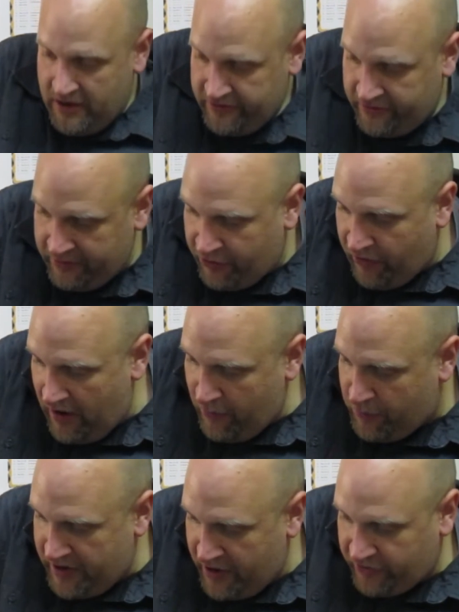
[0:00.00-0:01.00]
So let me grab a
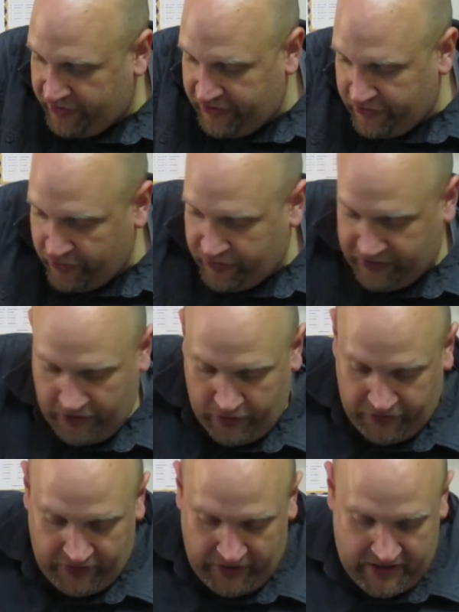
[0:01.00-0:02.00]
pair of scissors here
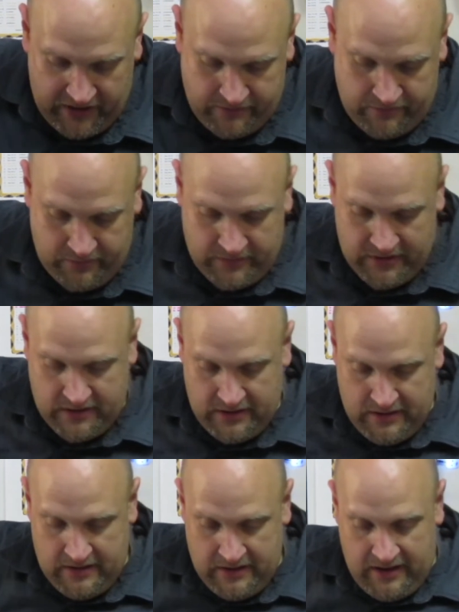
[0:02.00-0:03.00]
so I can
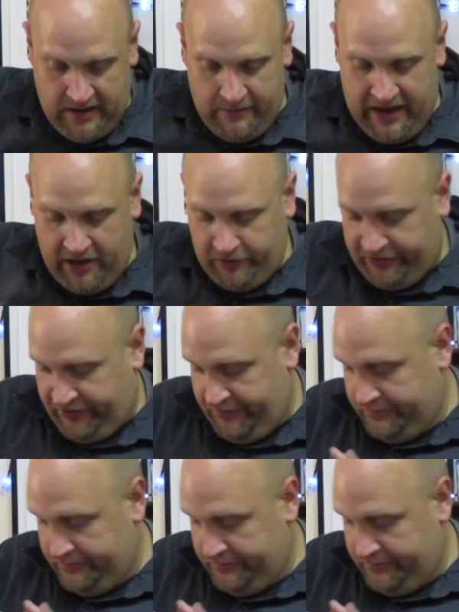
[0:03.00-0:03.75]
cut them out.